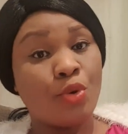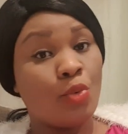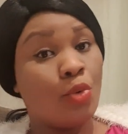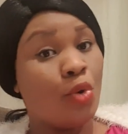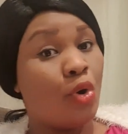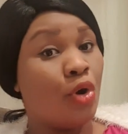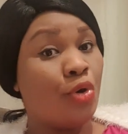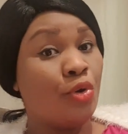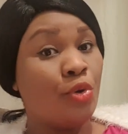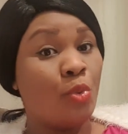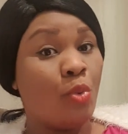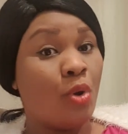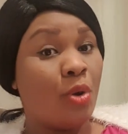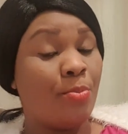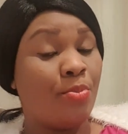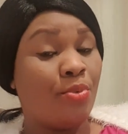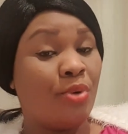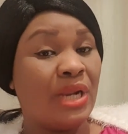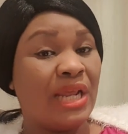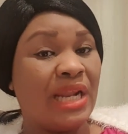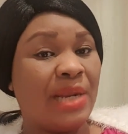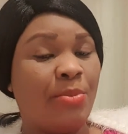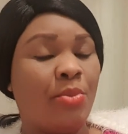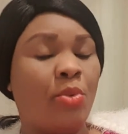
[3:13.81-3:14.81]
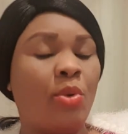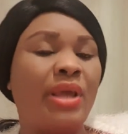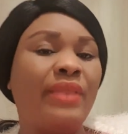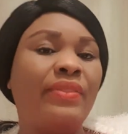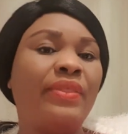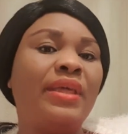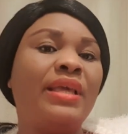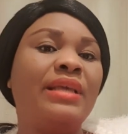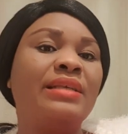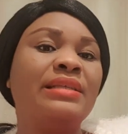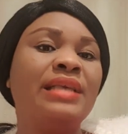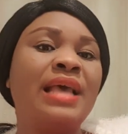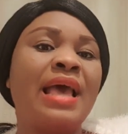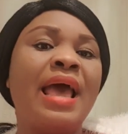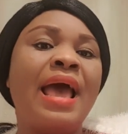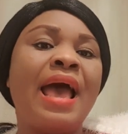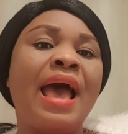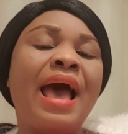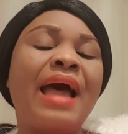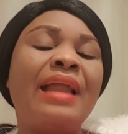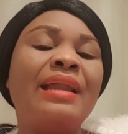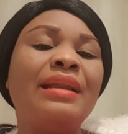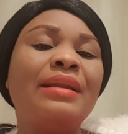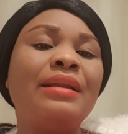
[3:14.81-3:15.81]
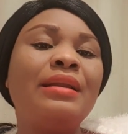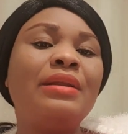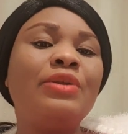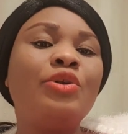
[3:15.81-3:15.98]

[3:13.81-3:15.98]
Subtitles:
We all know what bullet point is, and